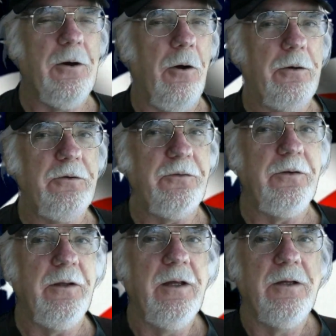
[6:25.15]
the
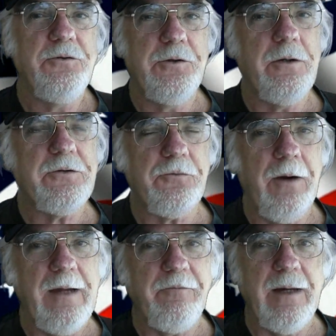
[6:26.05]
Arneson Jewish
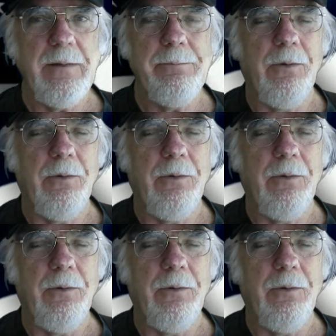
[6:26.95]
crime family,